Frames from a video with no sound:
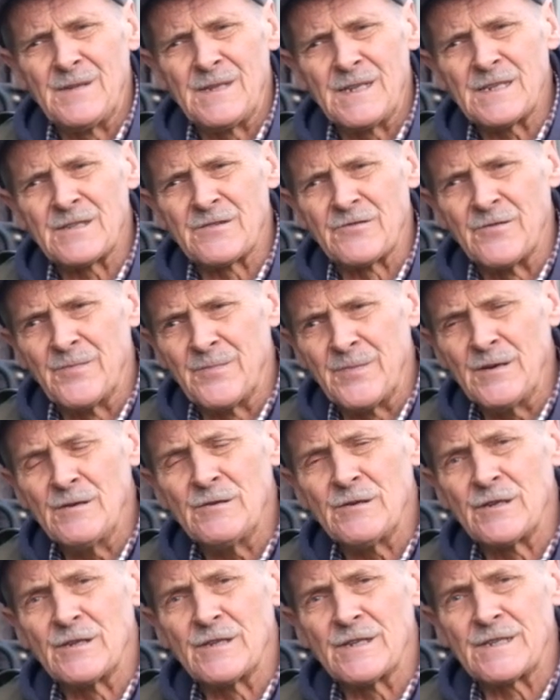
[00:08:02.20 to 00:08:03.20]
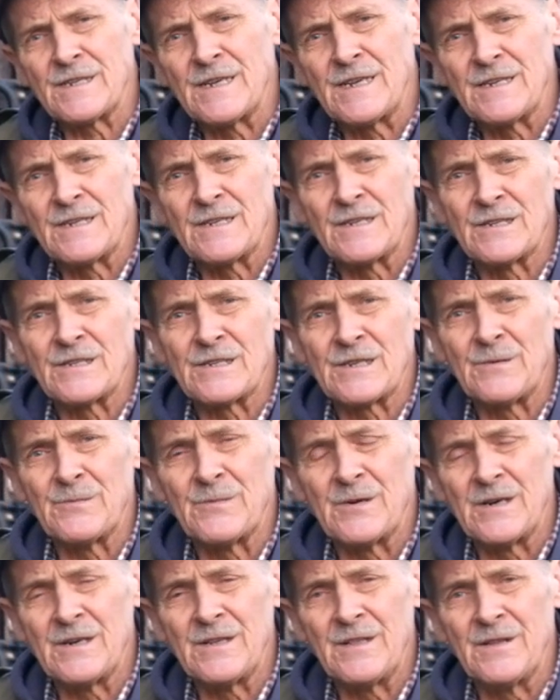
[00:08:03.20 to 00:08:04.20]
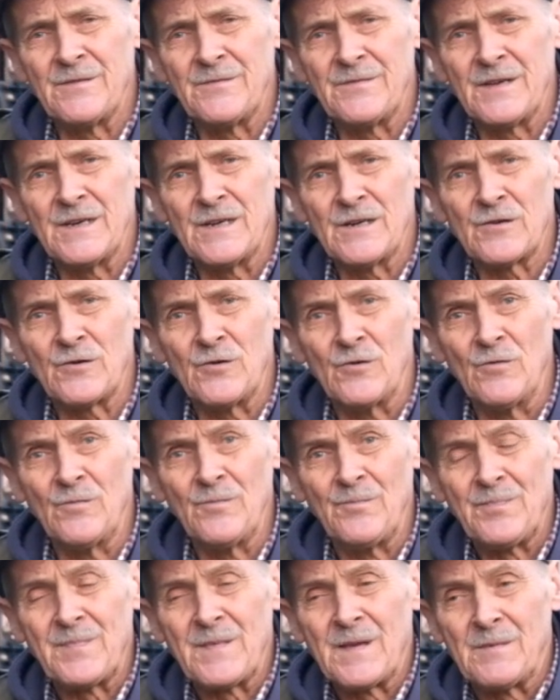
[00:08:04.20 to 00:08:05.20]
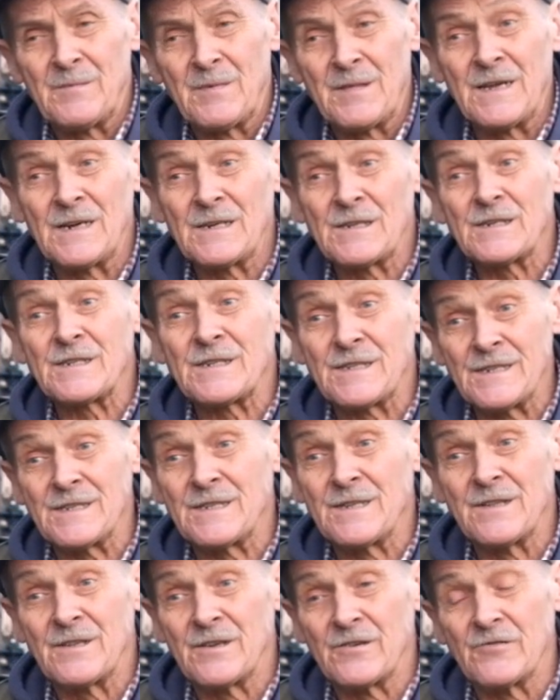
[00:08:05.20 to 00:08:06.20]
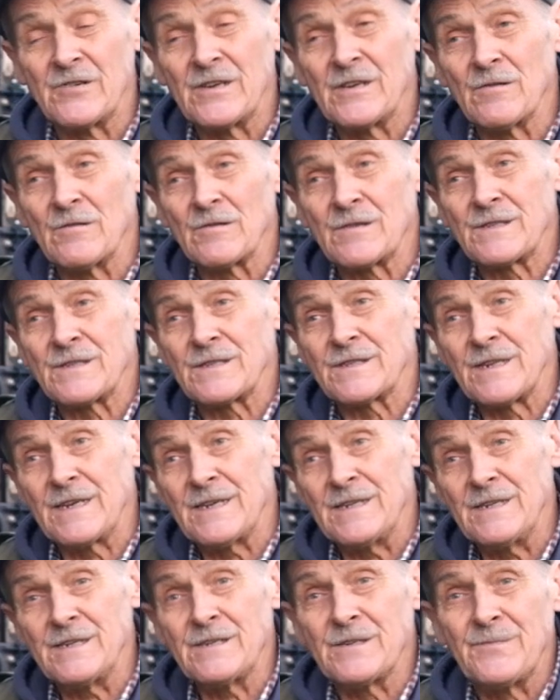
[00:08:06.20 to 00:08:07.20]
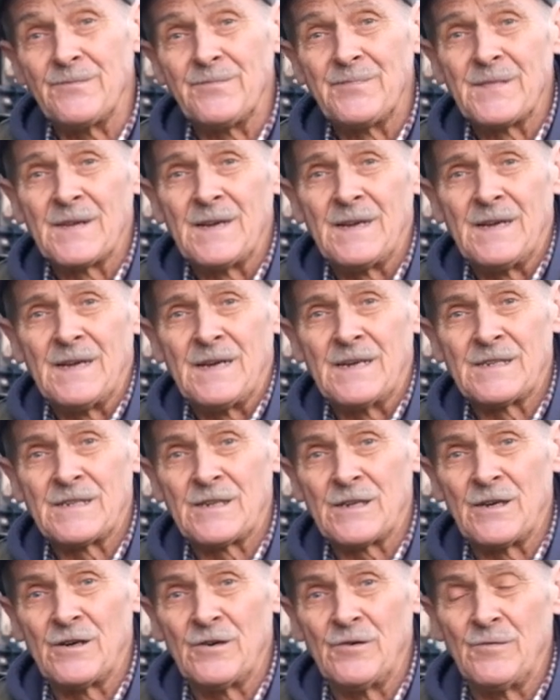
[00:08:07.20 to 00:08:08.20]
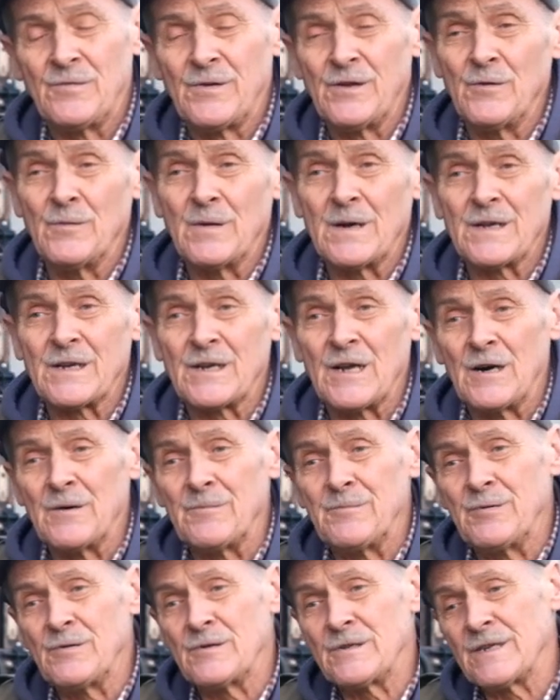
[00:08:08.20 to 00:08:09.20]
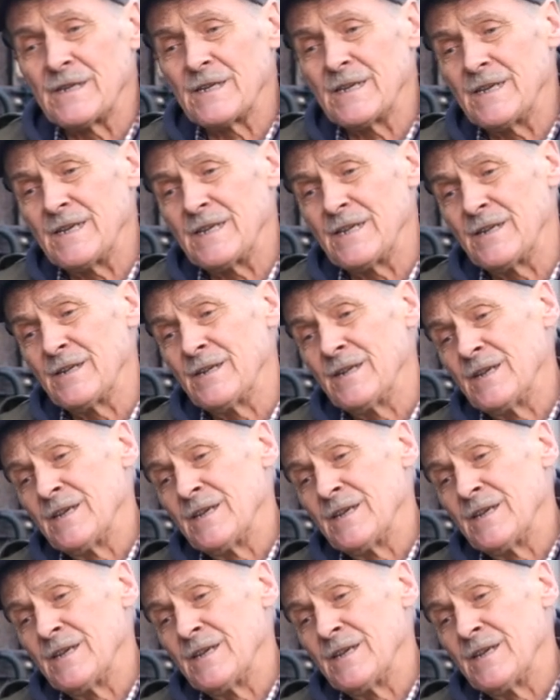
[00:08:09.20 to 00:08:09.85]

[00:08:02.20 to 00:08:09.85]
distribution centre somewhere in the vehicle, but there just isn't the real estate. And so you end up putting in